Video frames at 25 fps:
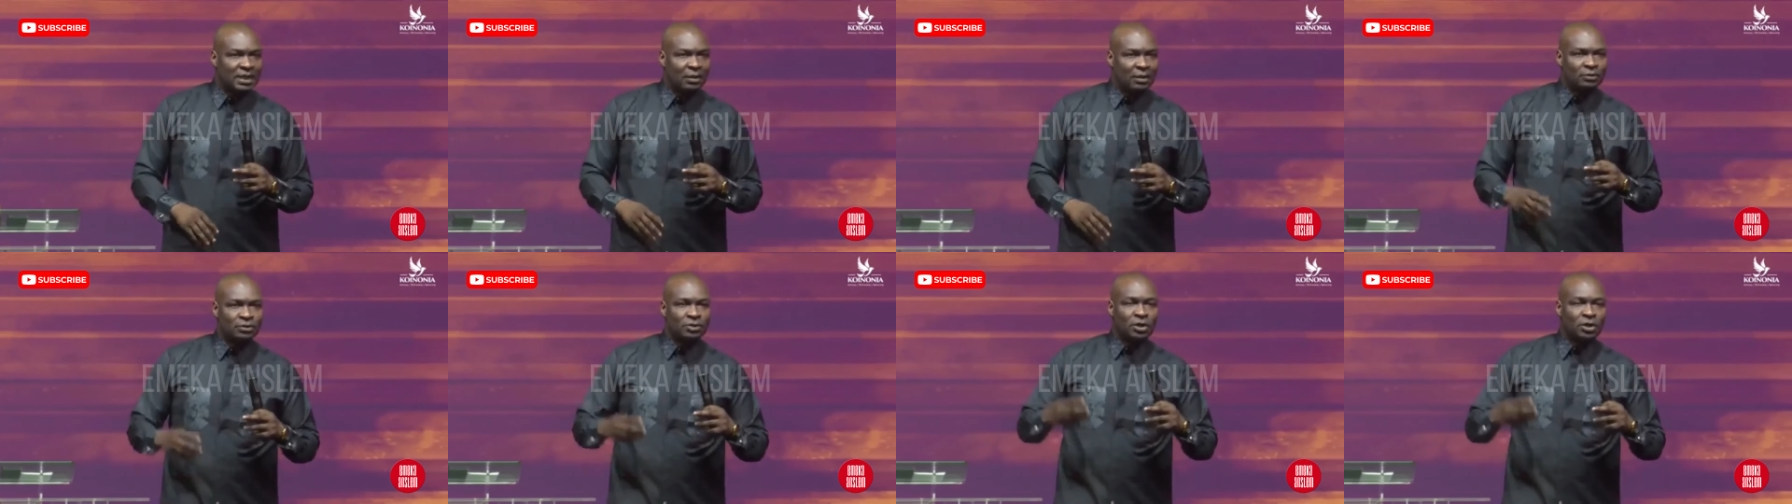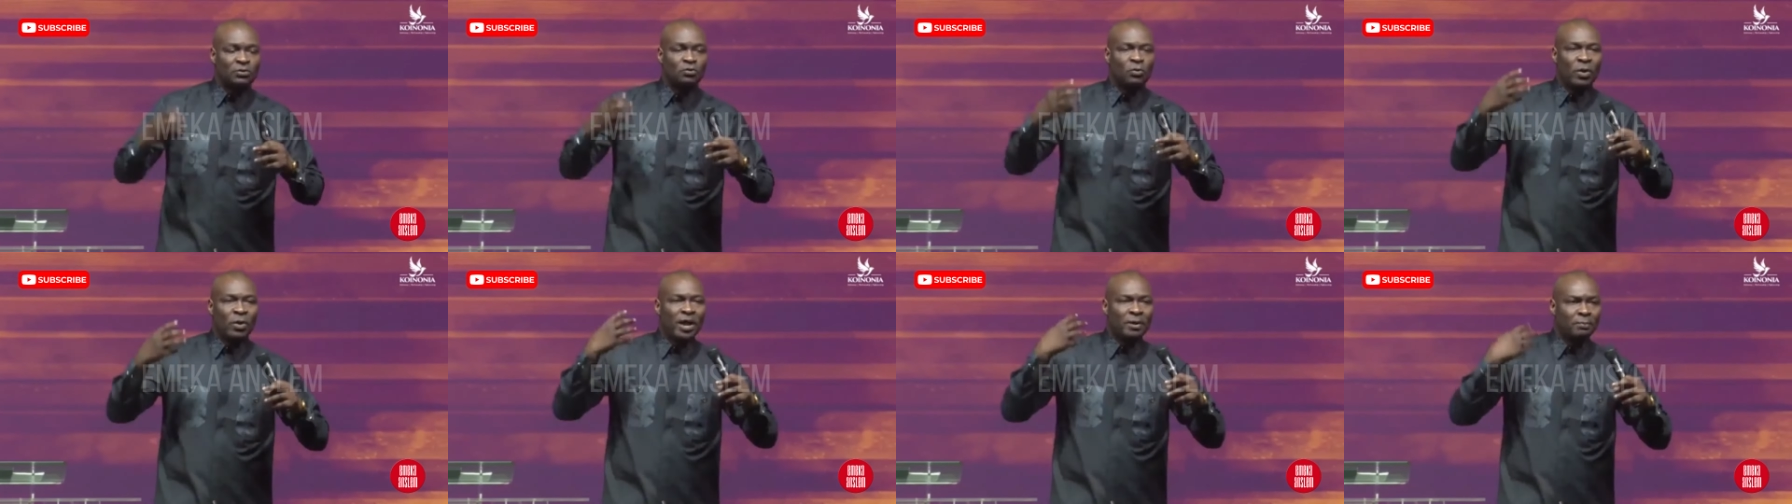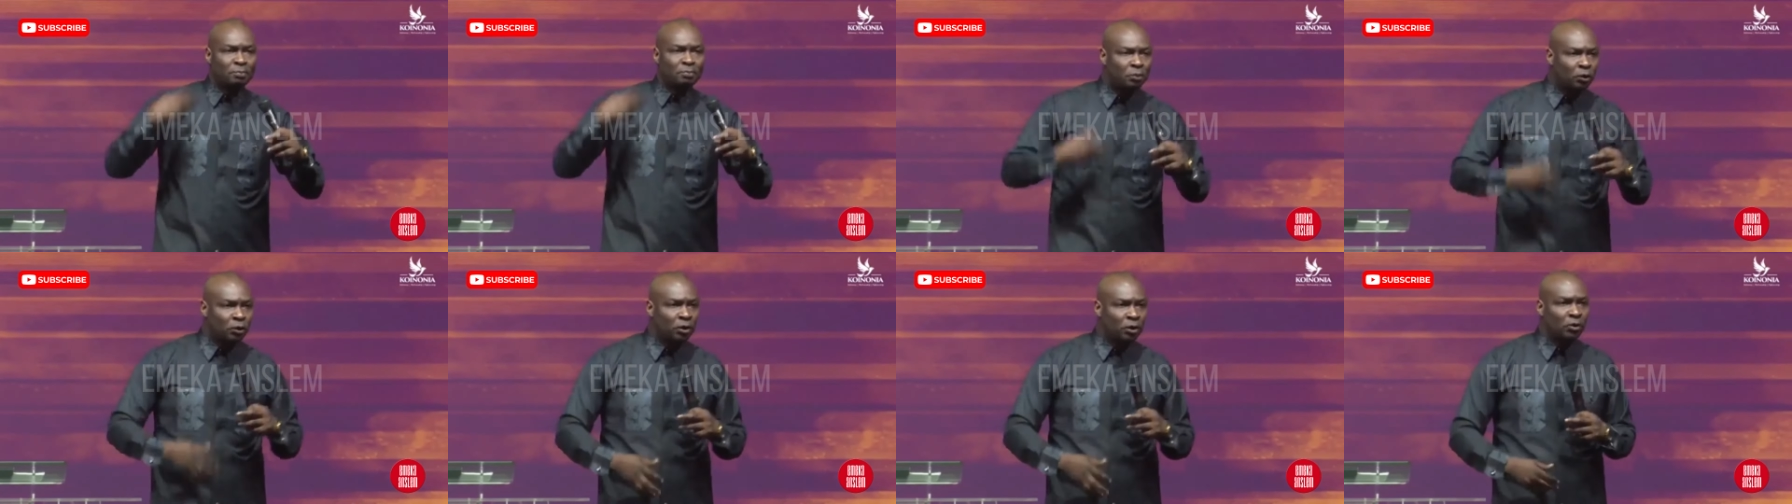I would just wear a
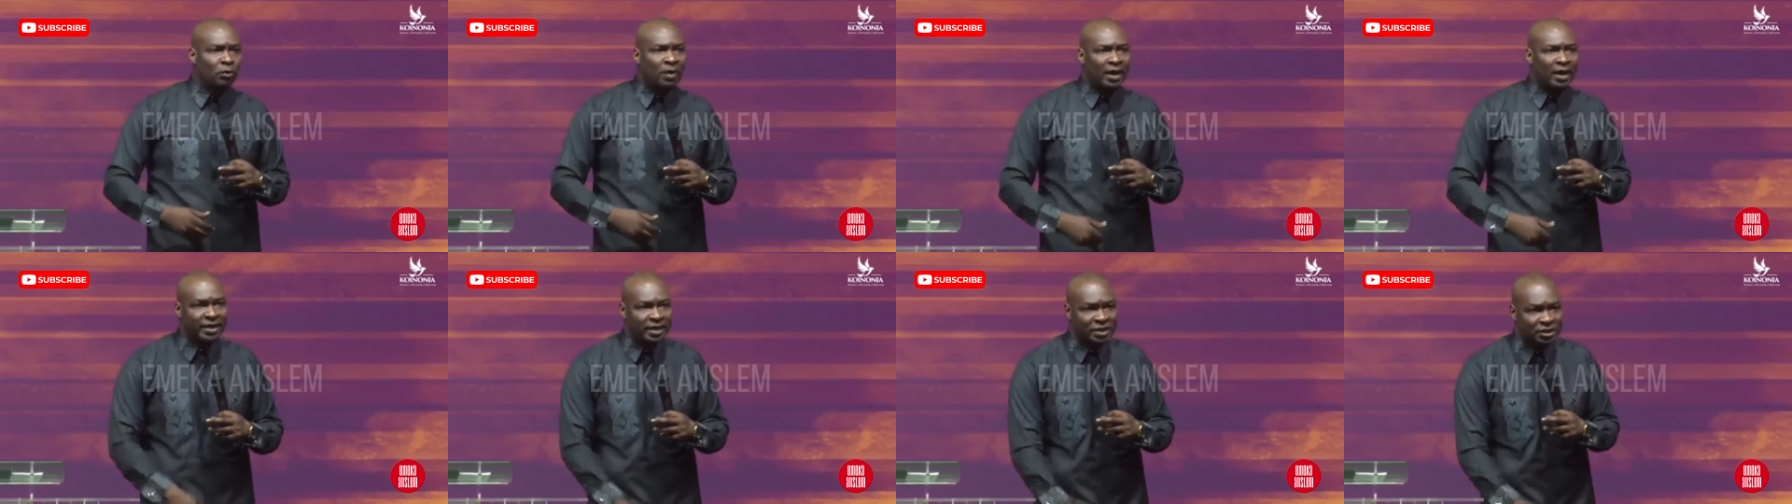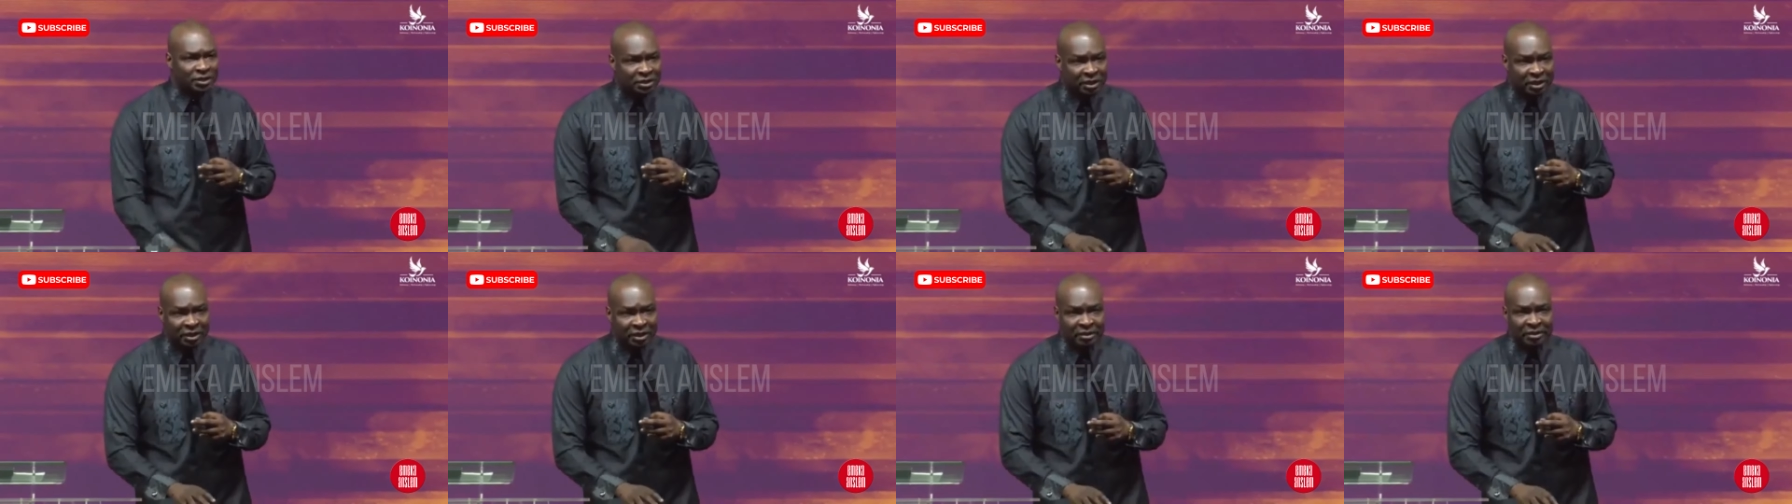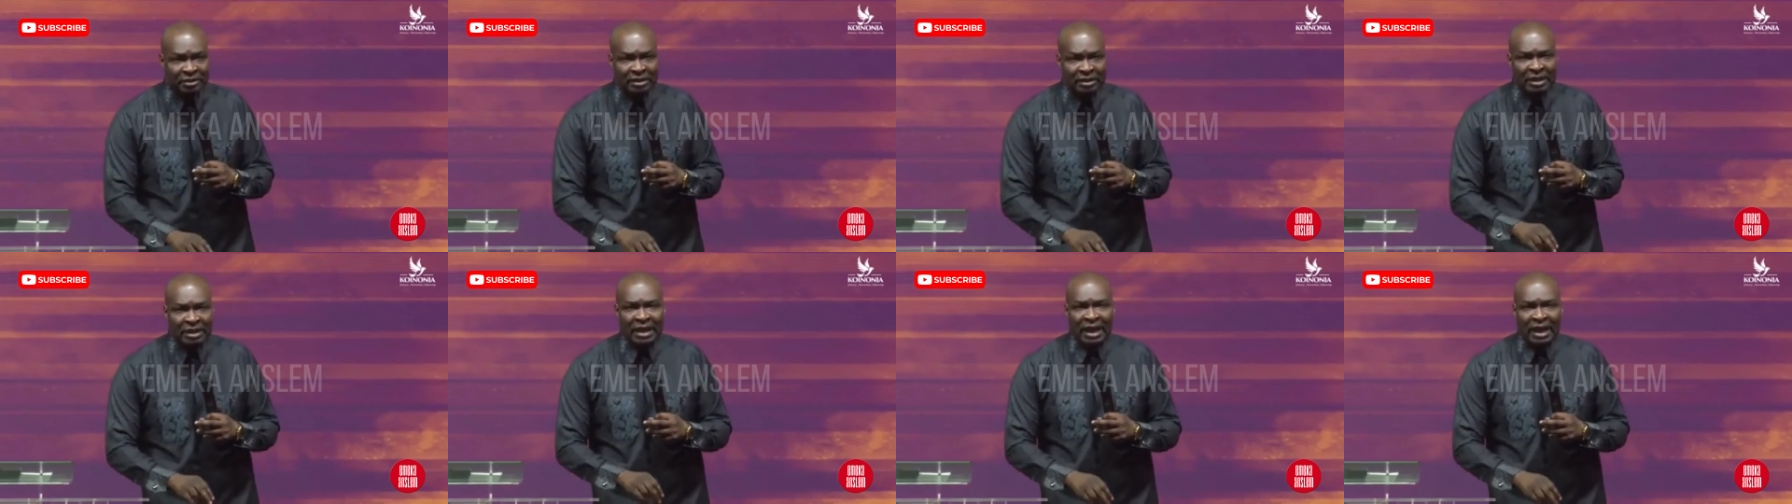polo and a
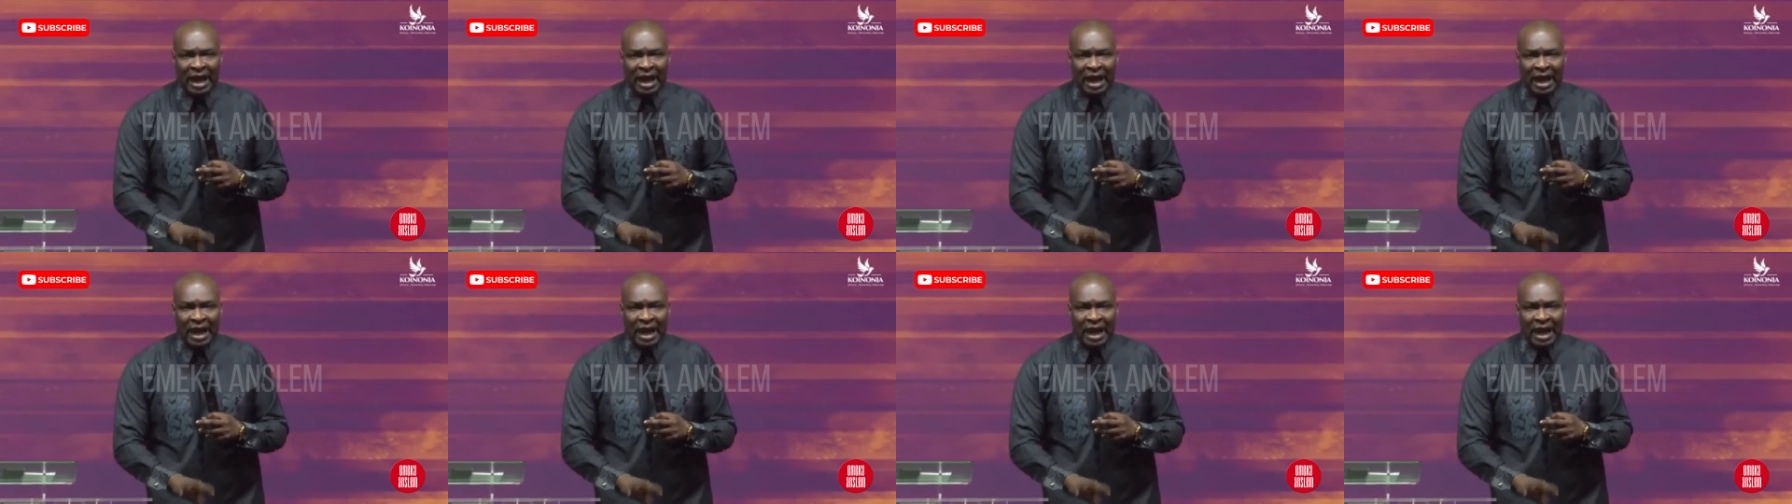jean